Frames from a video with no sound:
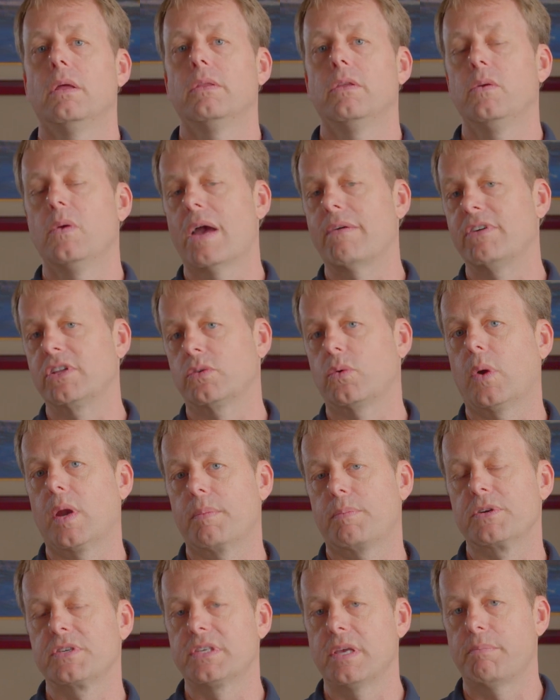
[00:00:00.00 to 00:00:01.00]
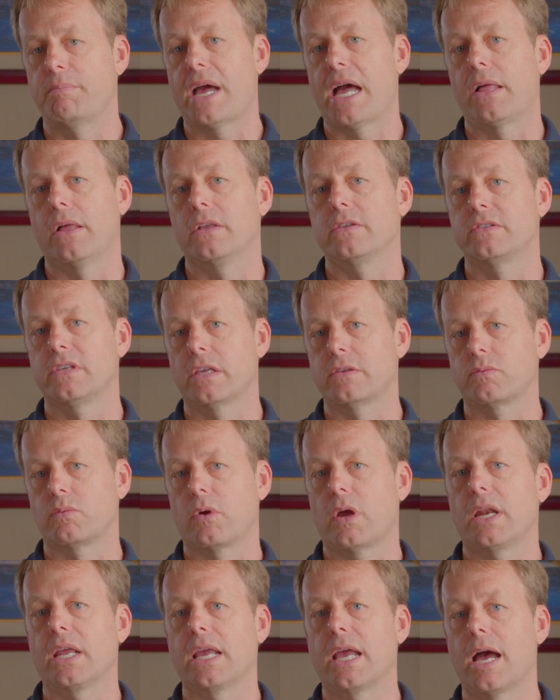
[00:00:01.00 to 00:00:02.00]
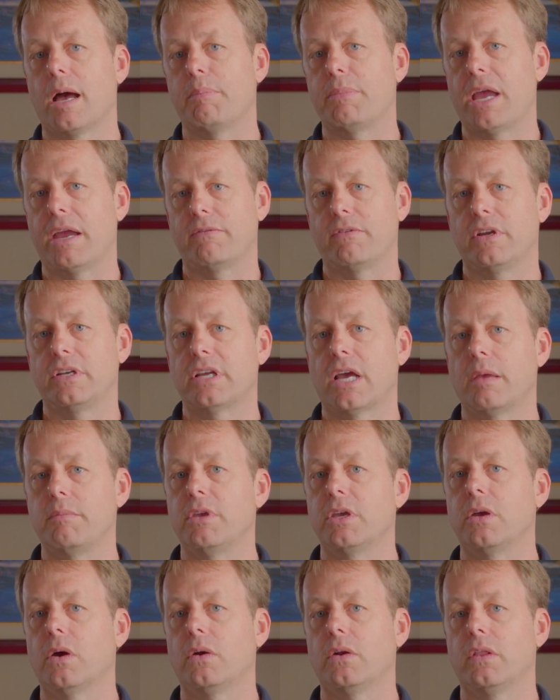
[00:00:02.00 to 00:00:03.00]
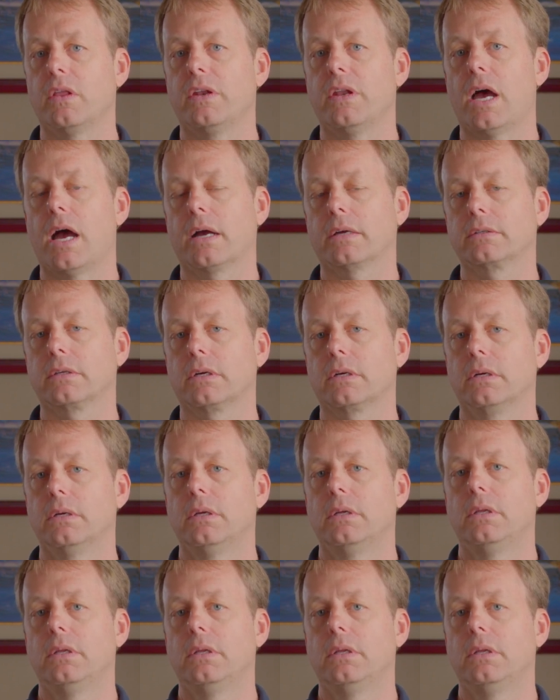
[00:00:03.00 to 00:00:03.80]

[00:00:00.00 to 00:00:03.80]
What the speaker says: you have a 20% balance that's running up every time you go to the doctor.